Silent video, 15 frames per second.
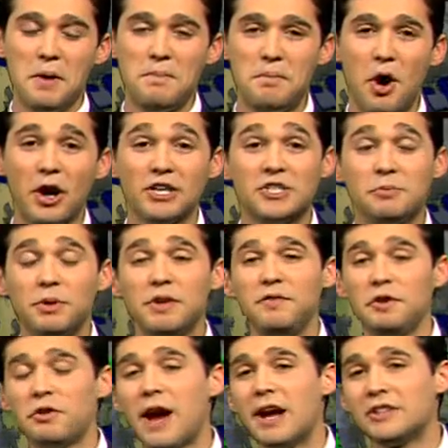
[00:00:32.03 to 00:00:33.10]
March. But if
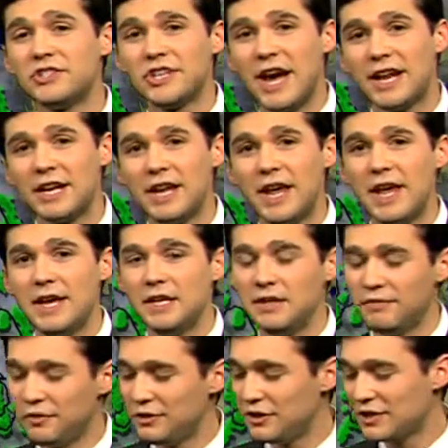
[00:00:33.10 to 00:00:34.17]
you're outside today,
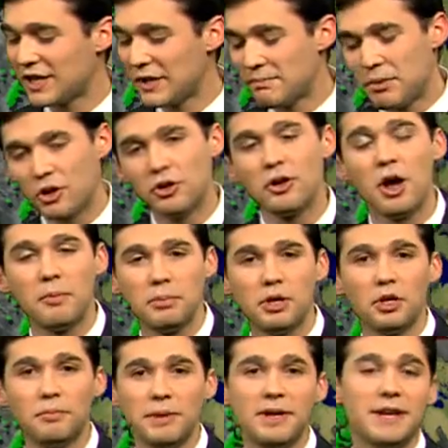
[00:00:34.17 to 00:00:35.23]
if you just kind of bundled up a
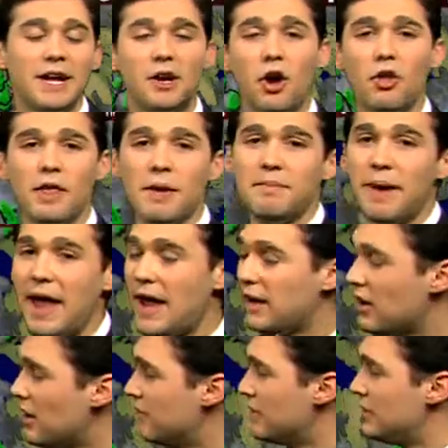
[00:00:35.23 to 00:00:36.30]
little bit, not all that bad
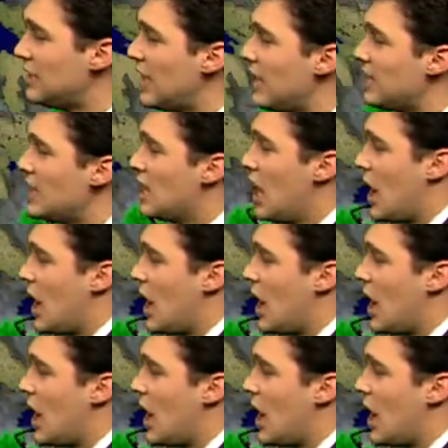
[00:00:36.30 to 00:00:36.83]
of a day.